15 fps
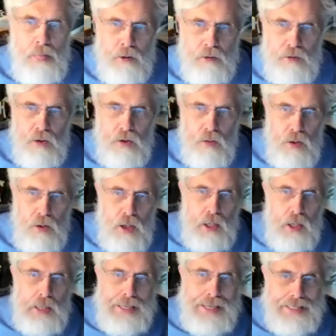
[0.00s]
So
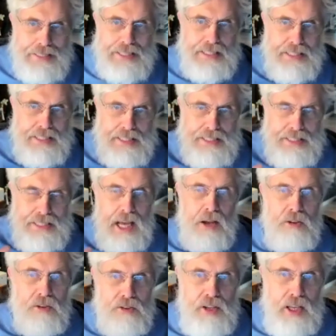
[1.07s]
it's now
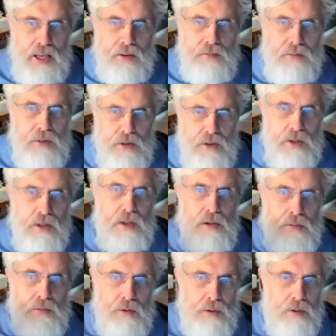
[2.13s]
safe to
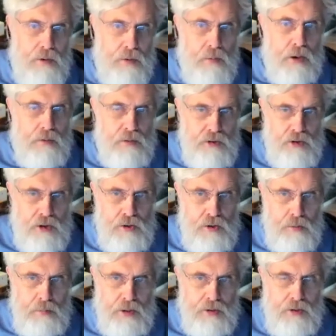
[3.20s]
deliver whatever gene
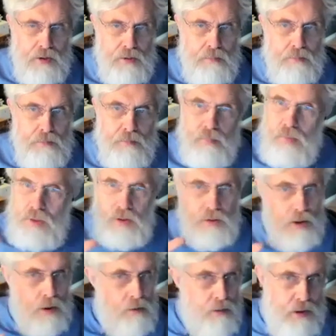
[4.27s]
you're missing. You
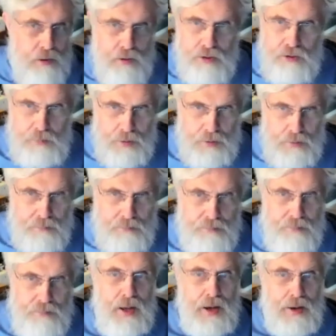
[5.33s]
don't need CRISPR.
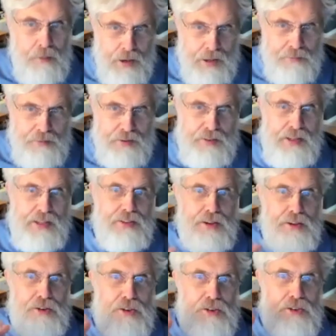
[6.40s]
I want to emphasize
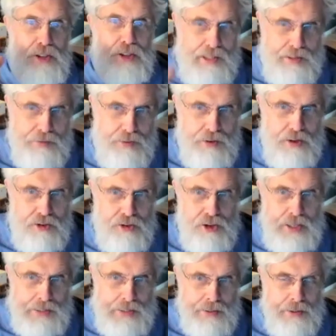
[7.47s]
that. You just deliver the
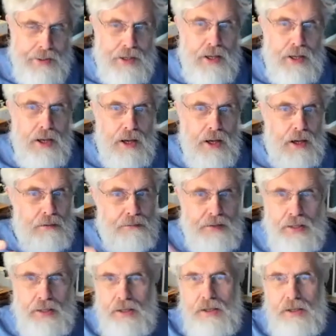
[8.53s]
gene uh,
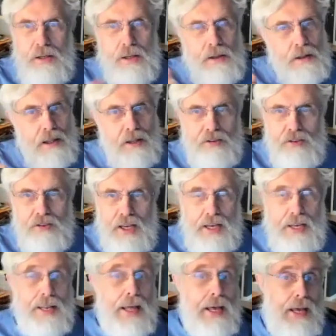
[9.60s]
via, let's
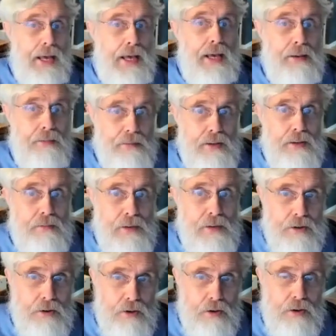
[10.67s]
say, an AAV
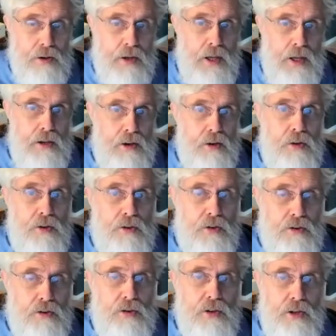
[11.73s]
vector, an
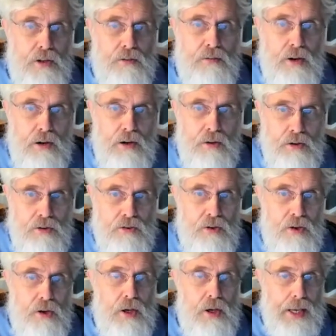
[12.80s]
adeno-associated virus
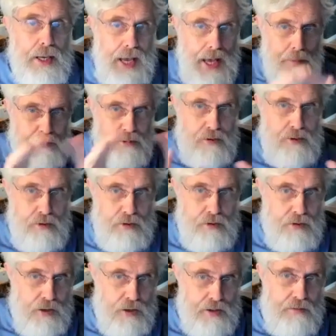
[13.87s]
capsid. So
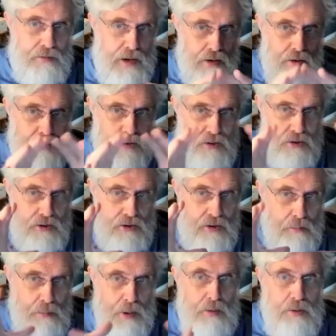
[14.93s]
it's not the virus, it's just the
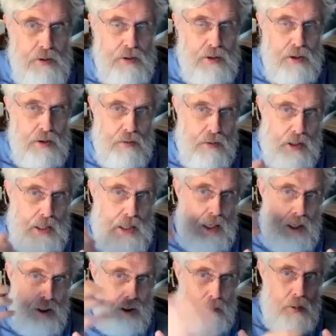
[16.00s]
protein coat.
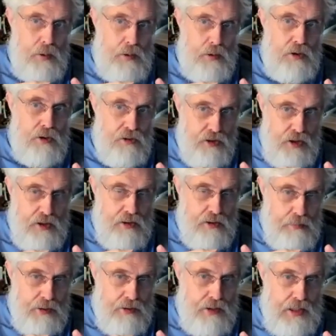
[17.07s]
You put the gene that's
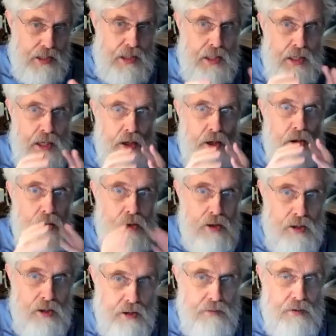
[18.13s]
missing in there, you
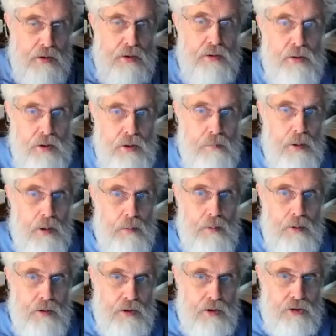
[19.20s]
deliver it to the
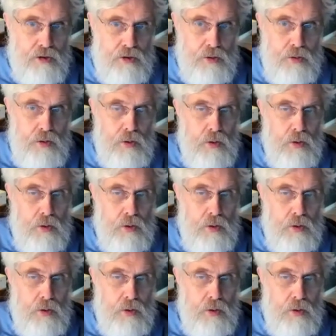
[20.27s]
appropriate tissue,